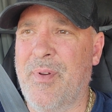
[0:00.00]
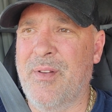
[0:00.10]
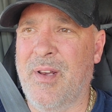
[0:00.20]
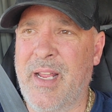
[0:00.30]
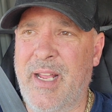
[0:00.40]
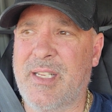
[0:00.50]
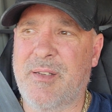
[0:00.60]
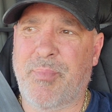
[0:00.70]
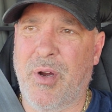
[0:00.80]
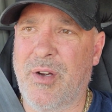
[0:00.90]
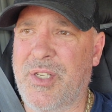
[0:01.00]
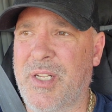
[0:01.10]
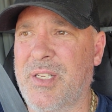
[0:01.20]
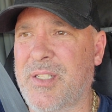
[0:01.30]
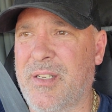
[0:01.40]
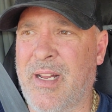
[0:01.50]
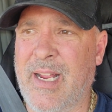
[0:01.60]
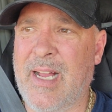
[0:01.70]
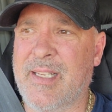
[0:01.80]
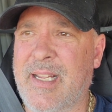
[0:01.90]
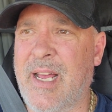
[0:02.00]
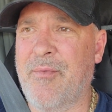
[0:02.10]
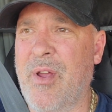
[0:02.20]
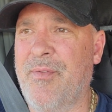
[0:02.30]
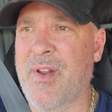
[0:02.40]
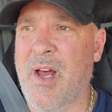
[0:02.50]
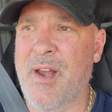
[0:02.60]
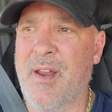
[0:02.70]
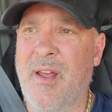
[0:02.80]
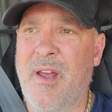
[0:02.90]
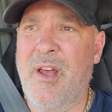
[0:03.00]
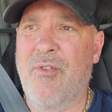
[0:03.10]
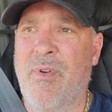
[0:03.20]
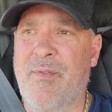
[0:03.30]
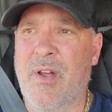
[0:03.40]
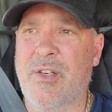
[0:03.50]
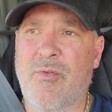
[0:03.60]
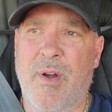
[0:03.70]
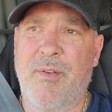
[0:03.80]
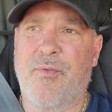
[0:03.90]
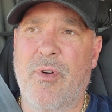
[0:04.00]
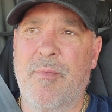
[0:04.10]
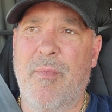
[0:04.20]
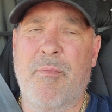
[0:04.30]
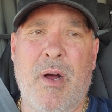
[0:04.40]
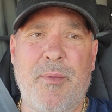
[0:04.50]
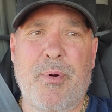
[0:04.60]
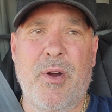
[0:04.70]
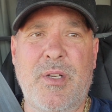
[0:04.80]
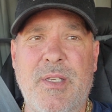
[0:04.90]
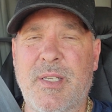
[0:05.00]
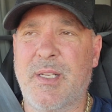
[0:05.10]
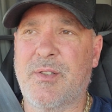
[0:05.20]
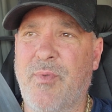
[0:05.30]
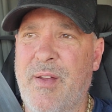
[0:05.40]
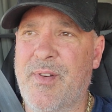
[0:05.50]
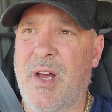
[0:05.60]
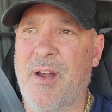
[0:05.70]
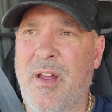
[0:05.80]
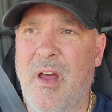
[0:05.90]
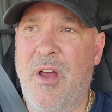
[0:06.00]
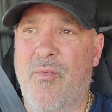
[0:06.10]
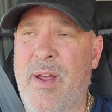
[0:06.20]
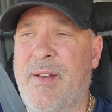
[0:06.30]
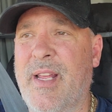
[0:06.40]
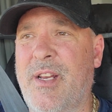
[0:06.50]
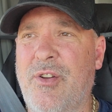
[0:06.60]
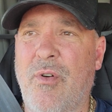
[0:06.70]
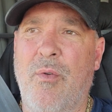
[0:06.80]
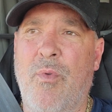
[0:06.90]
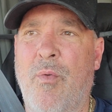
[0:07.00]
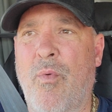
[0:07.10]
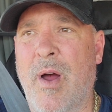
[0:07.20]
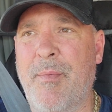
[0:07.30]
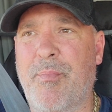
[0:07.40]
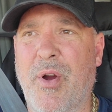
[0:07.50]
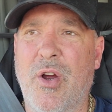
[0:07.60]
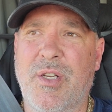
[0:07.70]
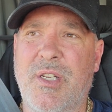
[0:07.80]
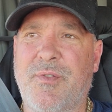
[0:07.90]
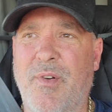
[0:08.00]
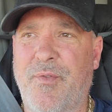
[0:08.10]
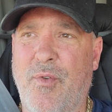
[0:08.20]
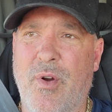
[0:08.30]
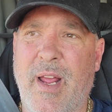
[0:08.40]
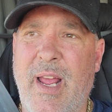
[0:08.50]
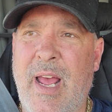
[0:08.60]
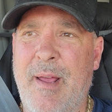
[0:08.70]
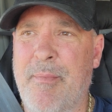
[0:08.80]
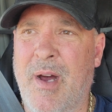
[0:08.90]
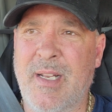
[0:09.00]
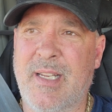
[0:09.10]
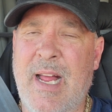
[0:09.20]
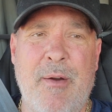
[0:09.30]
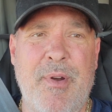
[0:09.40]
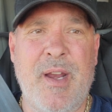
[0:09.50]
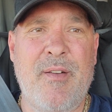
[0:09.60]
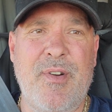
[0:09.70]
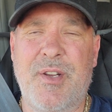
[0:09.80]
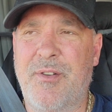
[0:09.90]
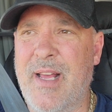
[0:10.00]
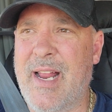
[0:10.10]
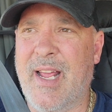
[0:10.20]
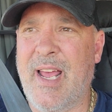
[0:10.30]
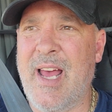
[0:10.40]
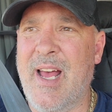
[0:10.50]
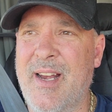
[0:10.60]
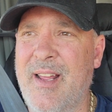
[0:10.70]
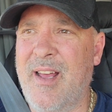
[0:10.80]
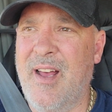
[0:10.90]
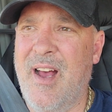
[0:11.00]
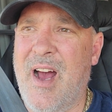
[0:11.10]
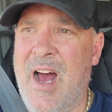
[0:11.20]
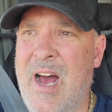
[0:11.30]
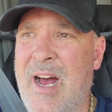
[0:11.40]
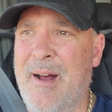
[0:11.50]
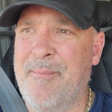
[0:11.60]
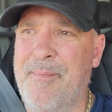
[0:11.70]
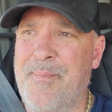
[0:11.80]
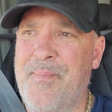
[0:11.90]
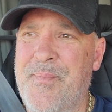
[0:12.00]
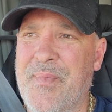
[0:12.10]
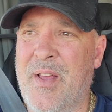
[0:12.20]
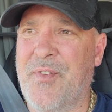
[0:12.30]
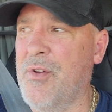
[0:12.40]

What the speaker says: lease, purchase. Like I said, we've done 24-month purchases. We did do a one purchase for 48 months, and I would never do that again. If